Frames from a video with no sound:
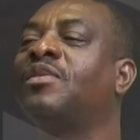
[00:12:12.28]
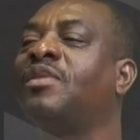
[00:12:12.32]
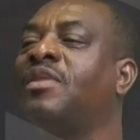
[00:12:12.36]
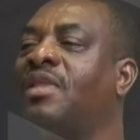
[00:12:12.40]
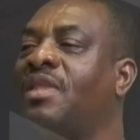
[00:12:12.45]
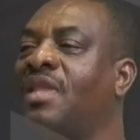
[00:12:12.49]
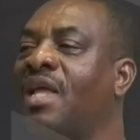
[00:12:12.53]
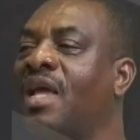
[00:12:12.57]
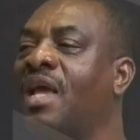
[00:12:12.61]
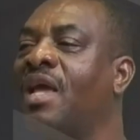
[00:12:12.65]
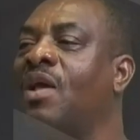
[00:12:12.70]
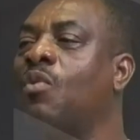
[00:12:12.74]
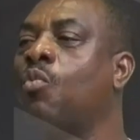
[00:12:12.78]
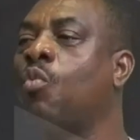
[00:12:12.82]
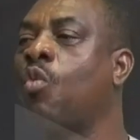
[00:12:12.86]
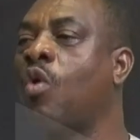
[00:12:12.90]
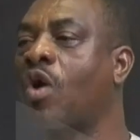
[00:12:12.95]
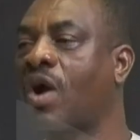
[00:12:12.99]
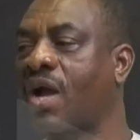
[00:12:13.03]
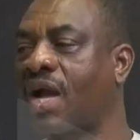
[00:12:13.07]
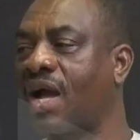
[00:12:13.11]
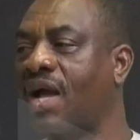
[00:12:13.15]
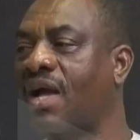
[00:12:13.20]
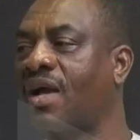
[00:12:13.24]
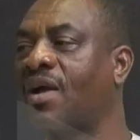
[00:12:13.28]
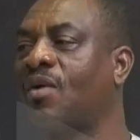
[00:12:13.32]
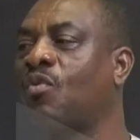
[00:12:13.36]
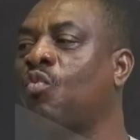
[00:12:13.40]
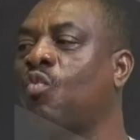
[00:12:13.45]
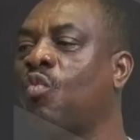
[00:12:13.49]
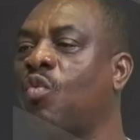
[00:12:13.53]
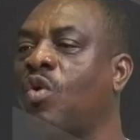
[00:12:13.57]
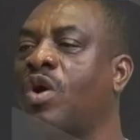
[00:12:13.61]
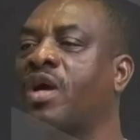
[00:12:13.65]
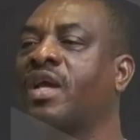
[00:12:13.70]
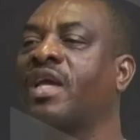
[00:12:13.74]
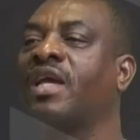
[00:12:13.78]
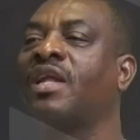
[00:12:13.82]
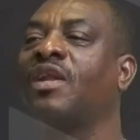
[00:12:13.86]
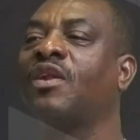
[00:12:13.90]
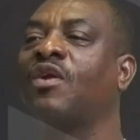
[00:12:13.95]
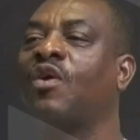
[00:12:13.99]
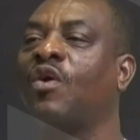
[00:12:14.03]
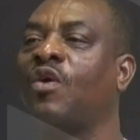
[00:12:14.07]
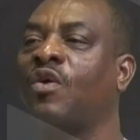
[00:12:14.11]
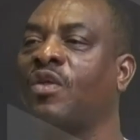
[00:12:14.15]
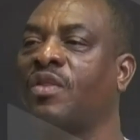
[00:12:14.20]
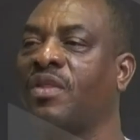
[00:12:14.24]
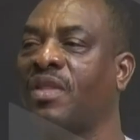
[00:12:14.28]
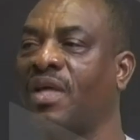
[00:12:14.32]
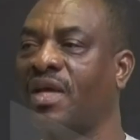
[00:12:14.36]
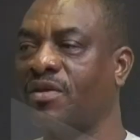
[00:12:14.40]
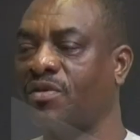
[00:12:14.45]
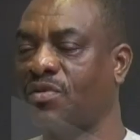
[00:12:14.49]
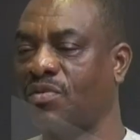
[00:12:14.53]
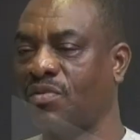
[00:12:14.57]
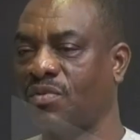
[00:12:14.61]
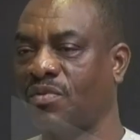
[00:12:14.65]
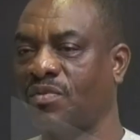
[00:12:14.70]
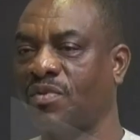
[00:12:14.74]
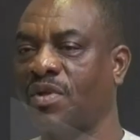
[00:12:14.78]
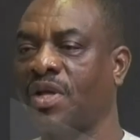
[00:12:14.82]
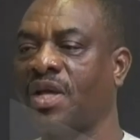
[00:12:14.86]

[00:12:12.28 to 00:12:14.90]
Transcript: a worker working under you.